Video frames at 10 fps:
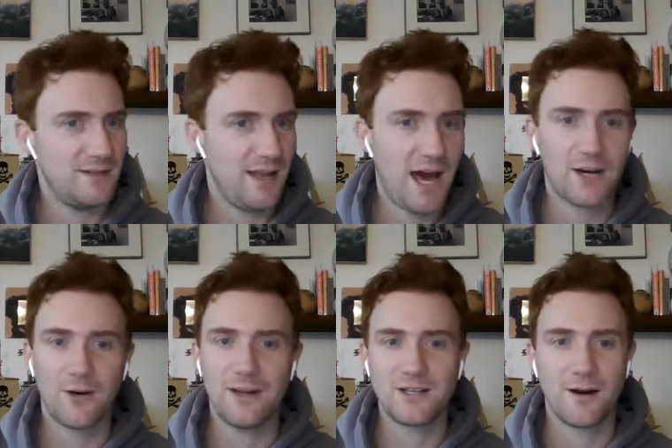not a
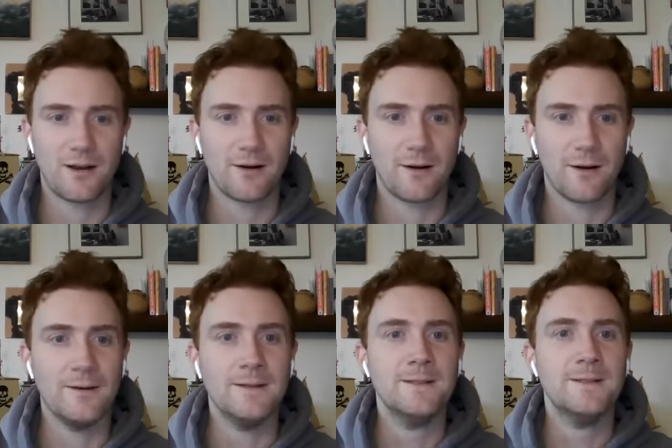great target earner.
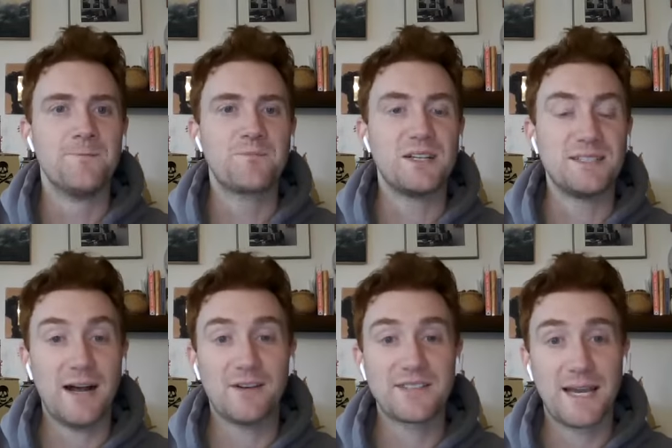
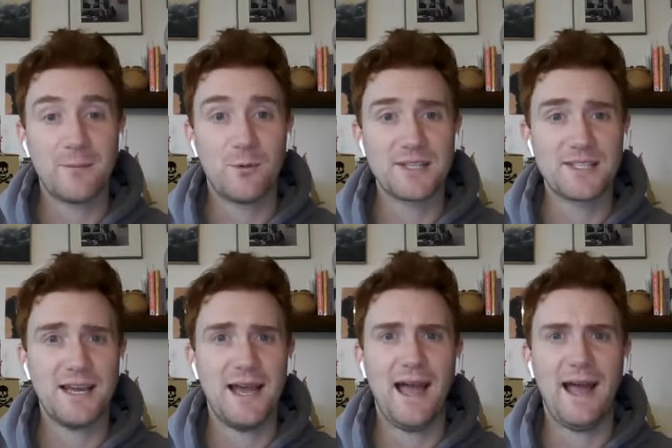Dallas Cowboys
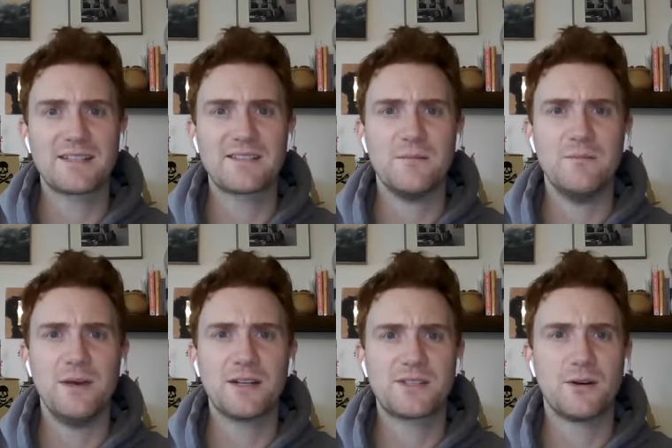at
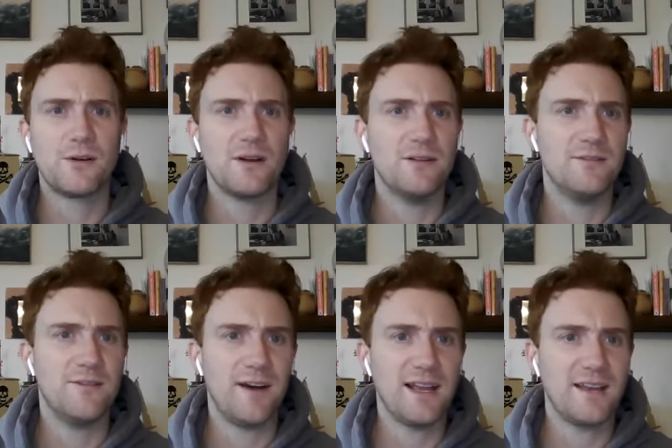Minnesota
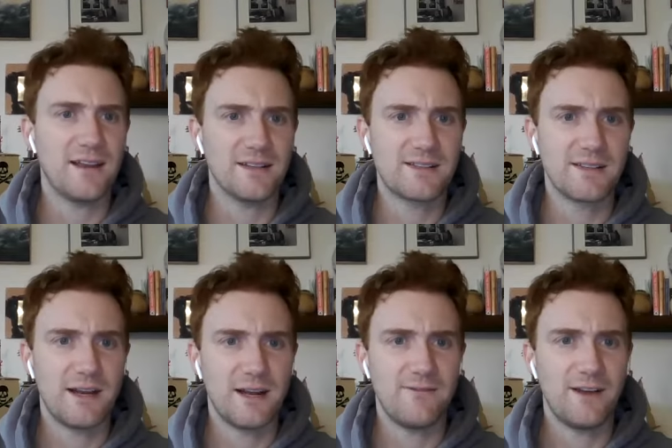Vikings,
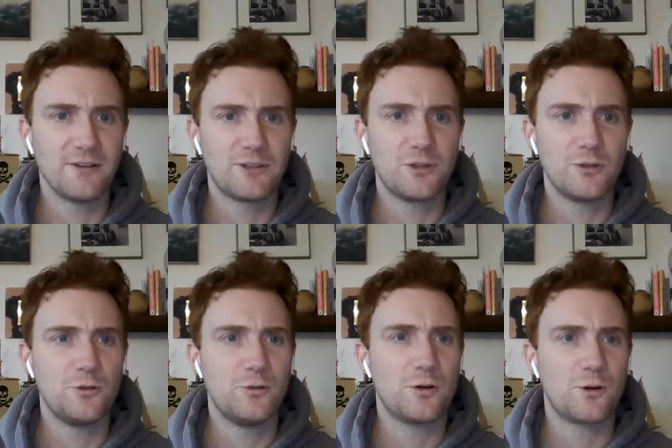and I failed
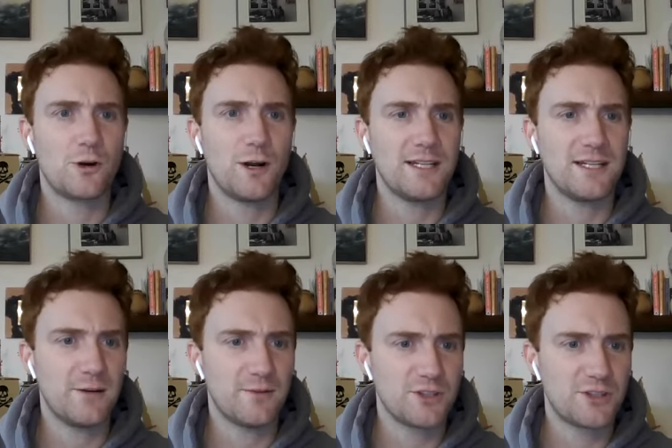to write
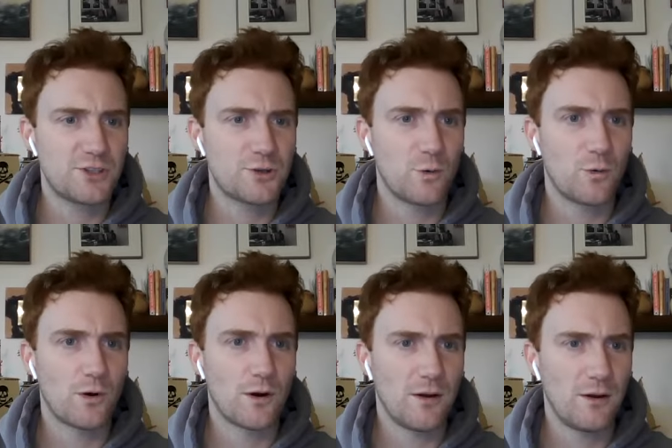down the
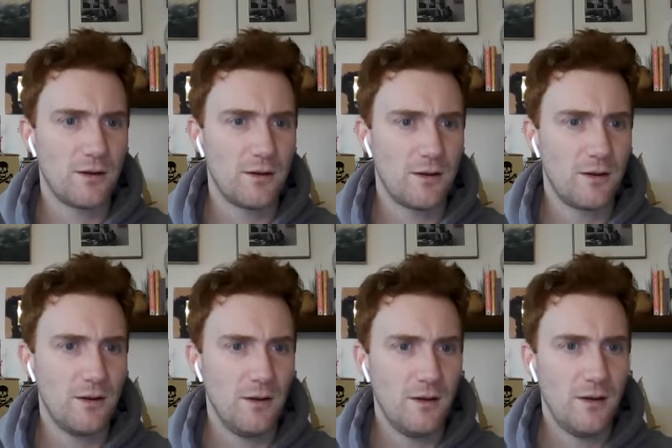score
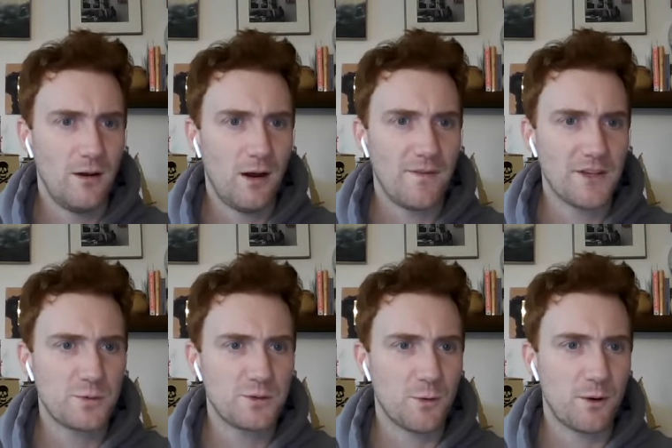on this
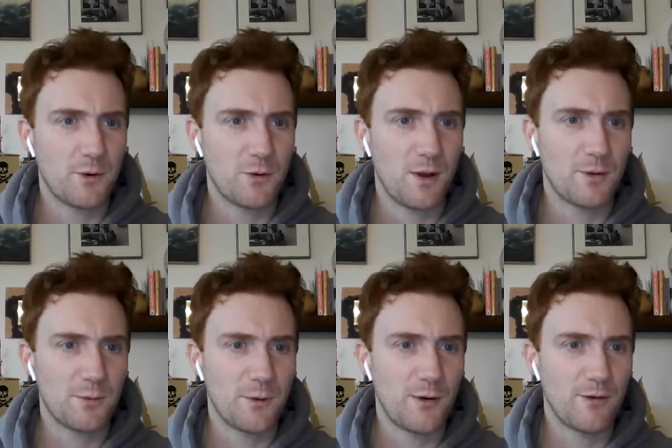one, so I'm gonna I'm gonna
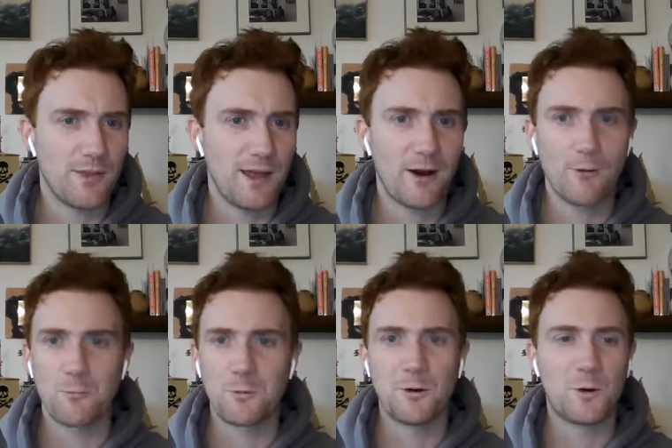run over there
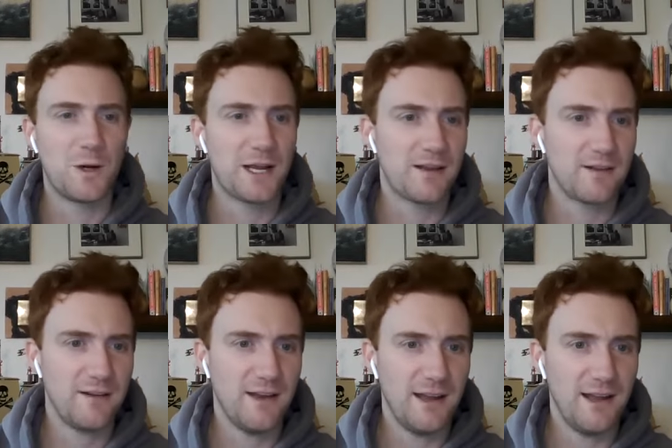real quick.
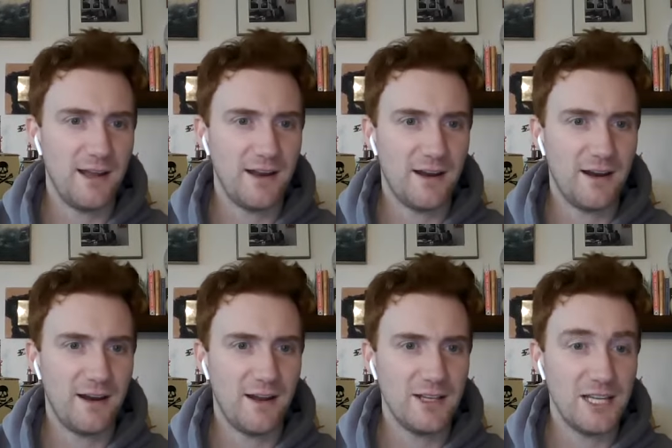And
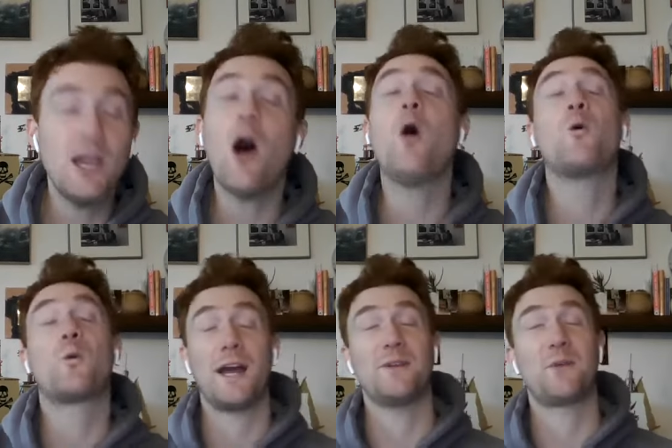uh, yo,
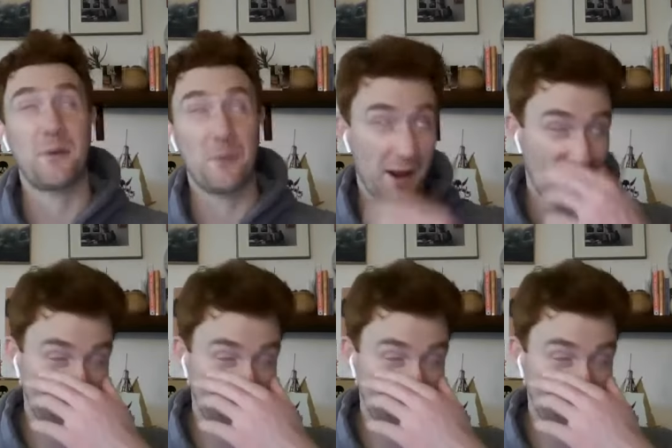right, right, right.